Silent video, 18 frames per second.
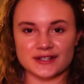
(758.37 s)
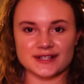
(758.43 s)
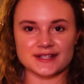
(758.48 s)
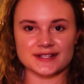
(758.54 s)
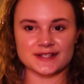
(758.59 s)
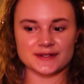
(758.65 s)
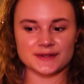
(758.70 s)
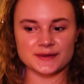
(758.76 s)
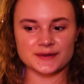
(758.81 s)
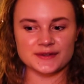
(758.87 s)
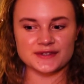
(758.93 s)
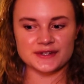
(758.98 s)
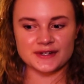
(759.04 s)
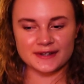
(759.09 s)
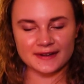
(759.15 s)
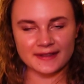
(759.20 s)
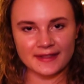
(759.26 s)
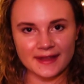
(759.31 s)
to do
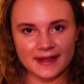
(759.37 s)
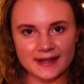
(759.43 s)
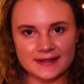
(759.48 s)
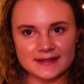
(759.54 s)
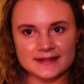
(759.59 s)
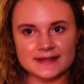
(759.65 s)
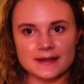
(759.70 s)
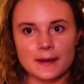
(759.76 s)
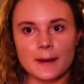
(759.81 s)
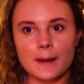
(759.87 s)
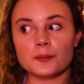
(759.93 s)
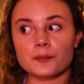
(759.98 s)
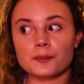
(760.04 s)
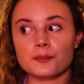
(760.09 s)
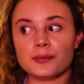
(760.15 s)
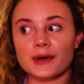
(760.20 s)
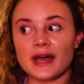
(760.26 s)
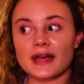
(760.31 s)
certain things,
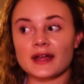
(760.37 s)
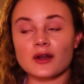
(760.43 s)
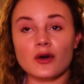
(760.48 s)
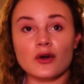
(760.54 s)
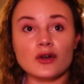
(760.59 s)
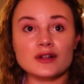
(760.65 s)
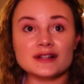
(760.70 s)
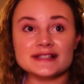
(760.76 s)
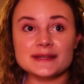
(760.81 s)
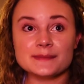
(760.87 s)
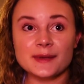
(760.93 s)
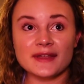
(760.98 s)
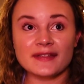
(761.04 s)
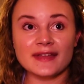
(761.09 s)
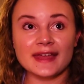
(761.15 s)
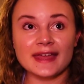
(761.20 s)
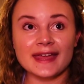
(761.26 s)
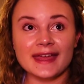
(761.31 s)
but
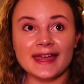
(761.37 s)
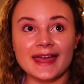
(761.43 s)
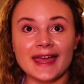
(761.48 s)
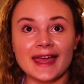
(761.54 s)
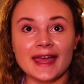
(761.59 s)
ultimately,